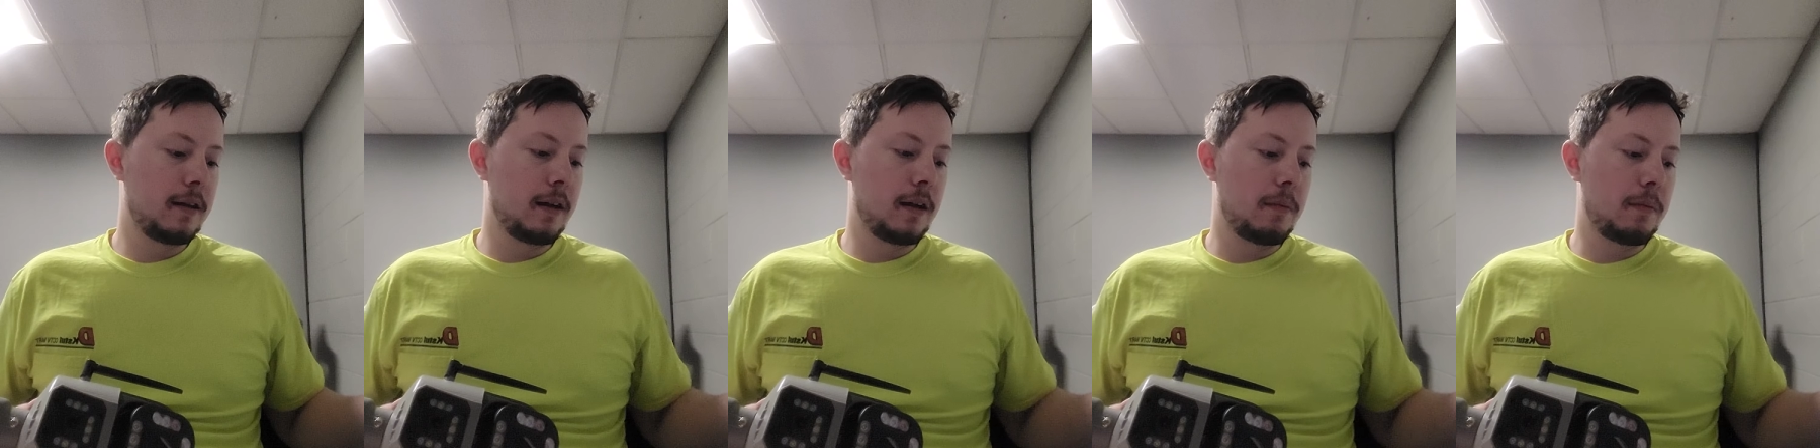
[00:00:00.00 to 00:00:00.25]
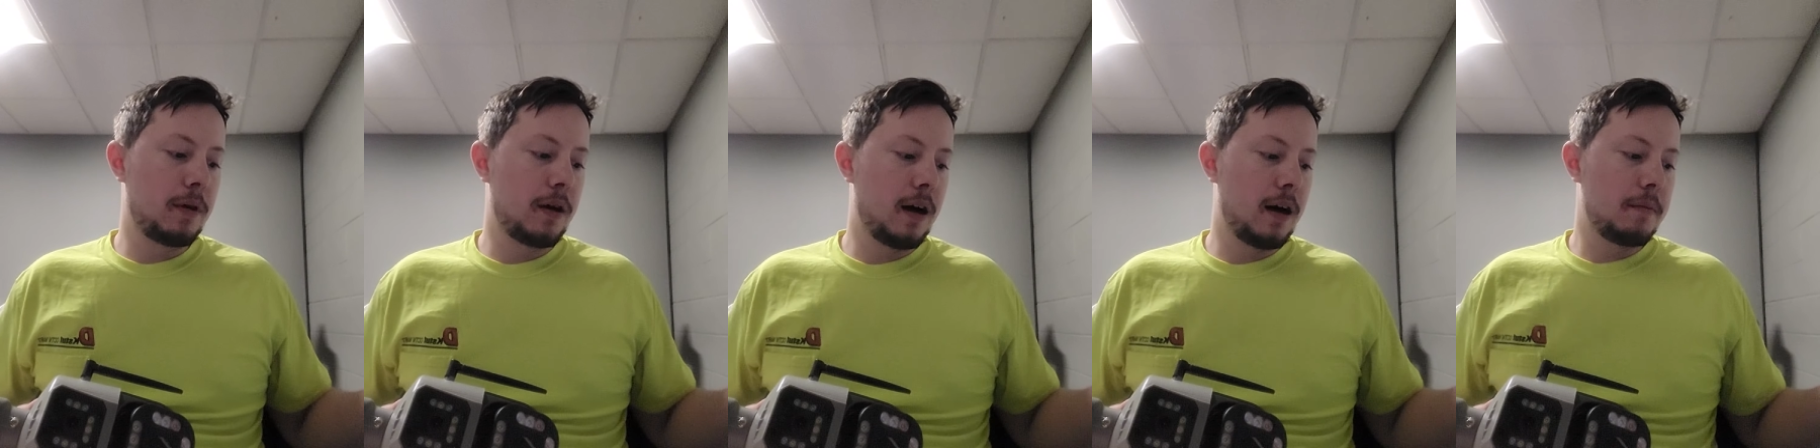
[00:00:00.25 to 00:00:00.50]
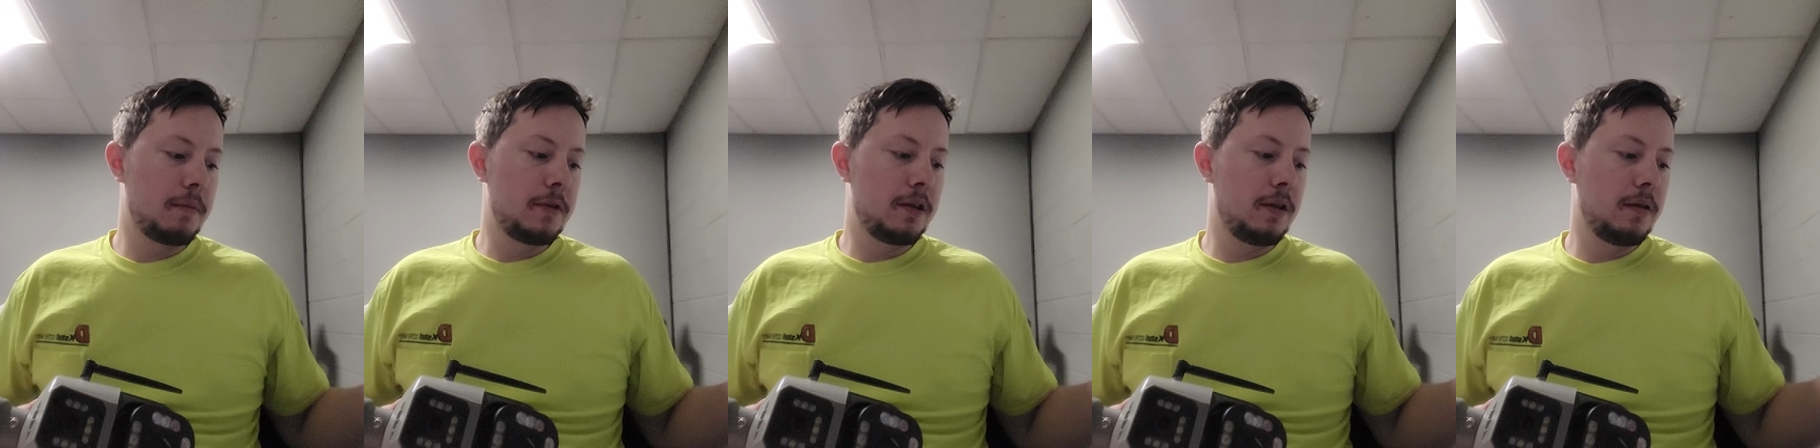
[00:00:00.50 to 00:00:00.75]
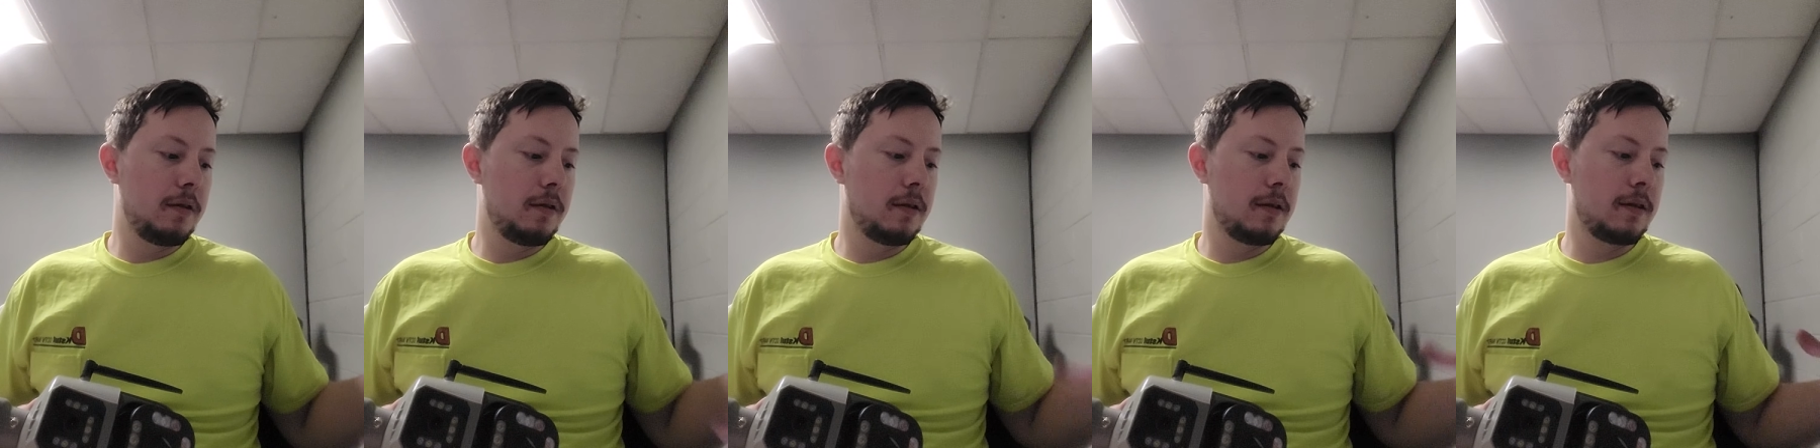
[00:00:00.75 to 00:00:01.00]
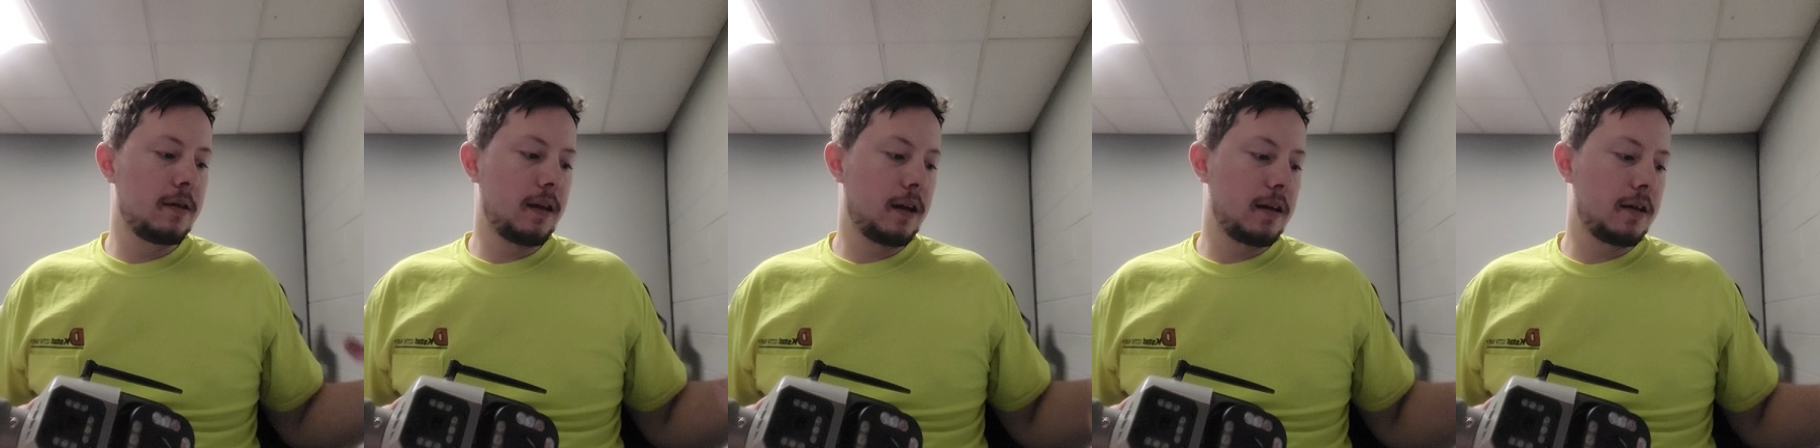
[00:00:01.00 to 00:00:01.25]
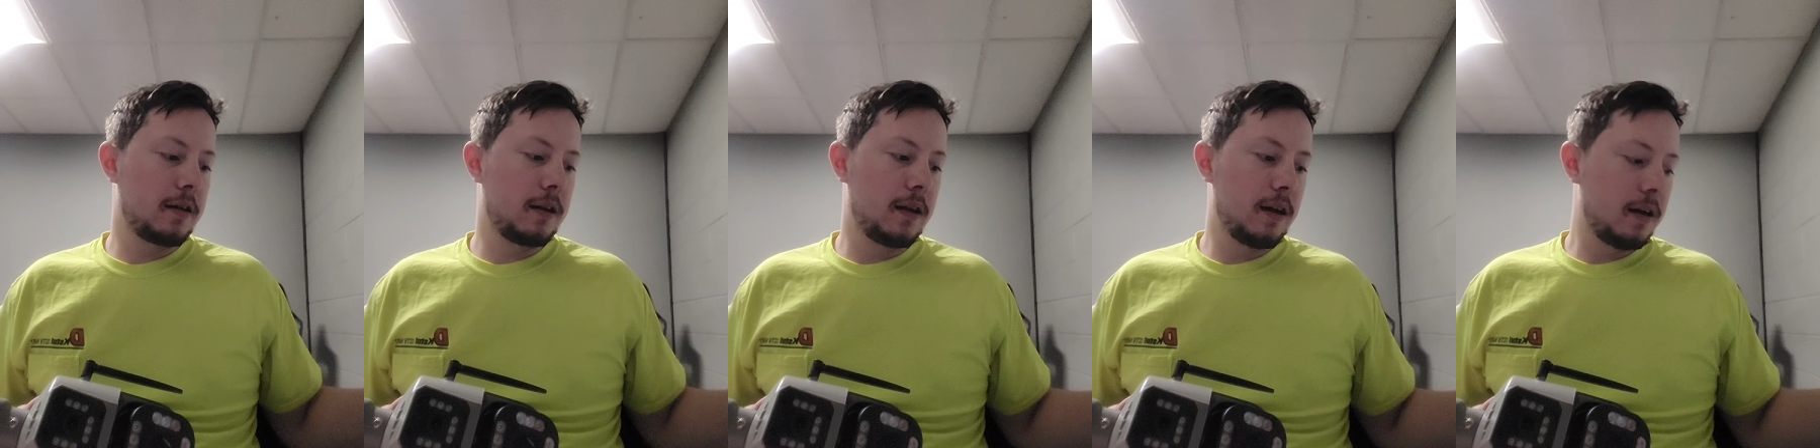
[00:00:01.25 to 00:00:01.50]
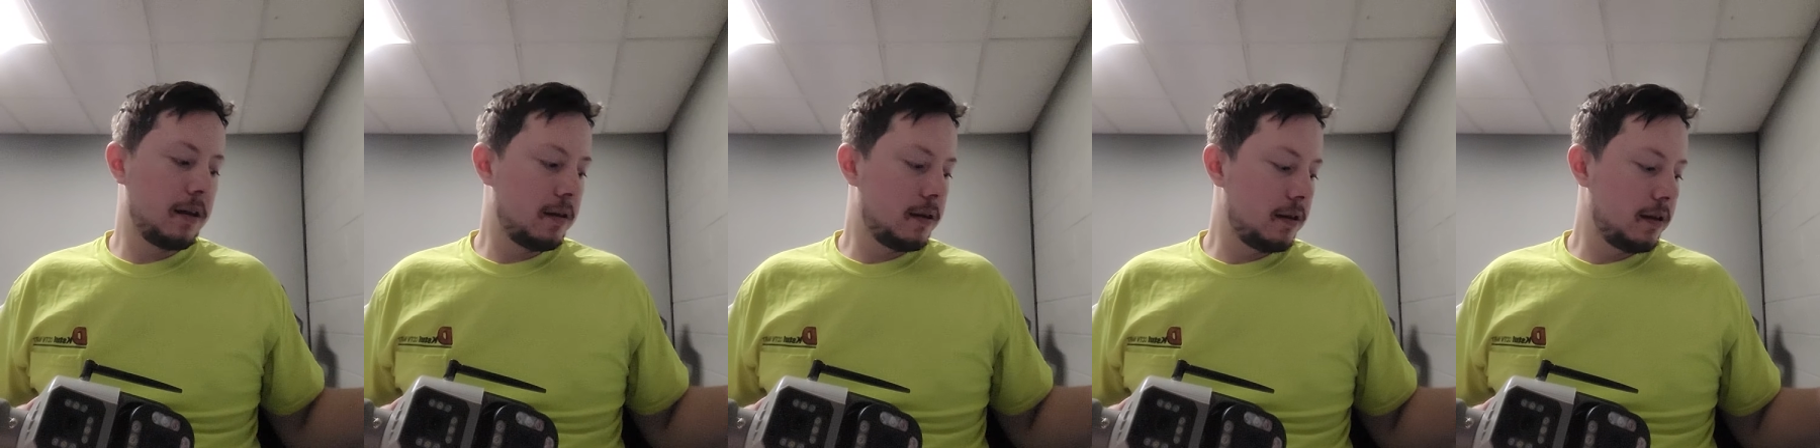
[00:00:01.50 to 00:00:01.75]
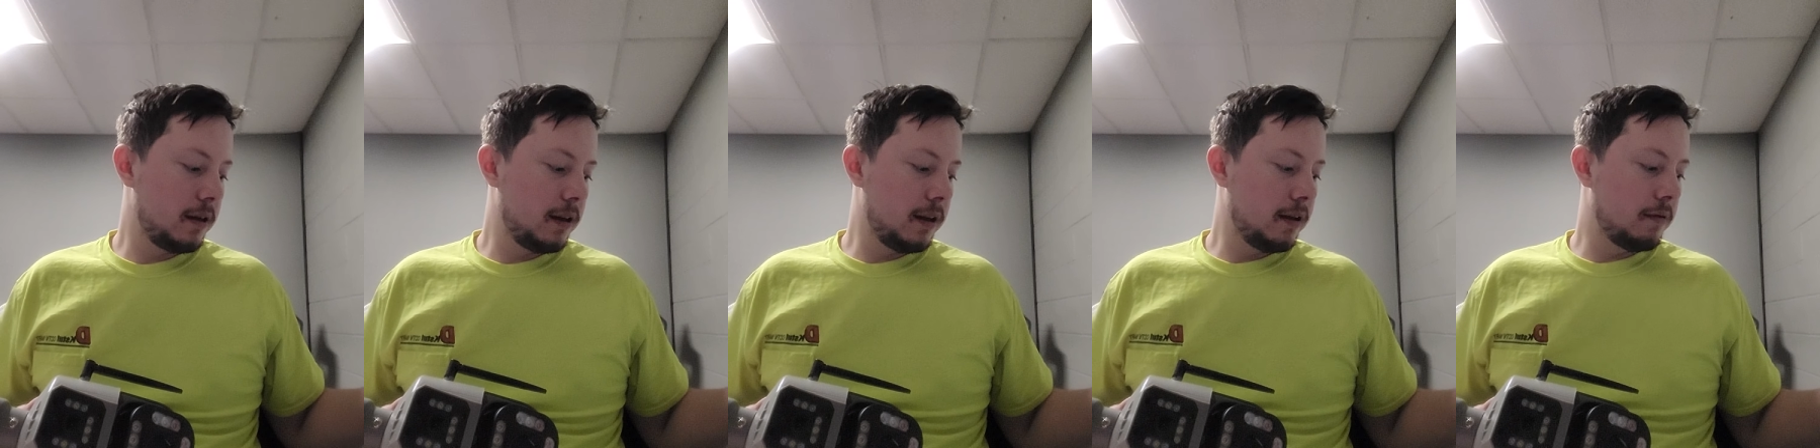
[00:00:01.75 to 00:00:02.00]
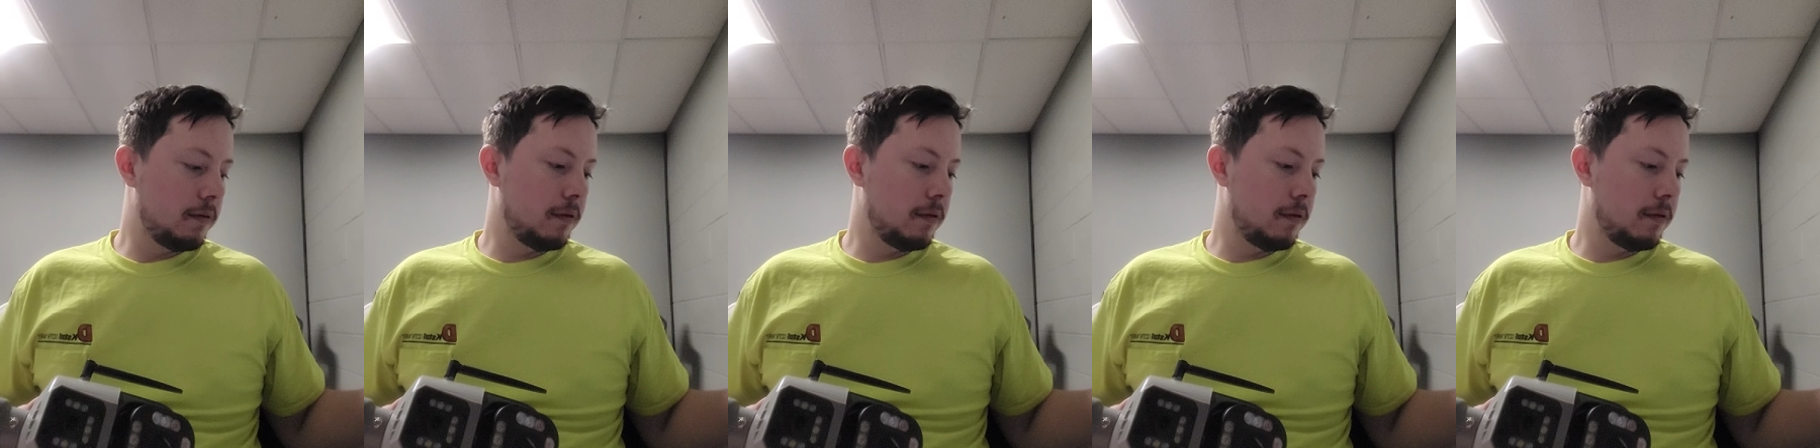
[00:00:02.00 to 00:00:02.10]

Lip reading: going to prompt you to select your country.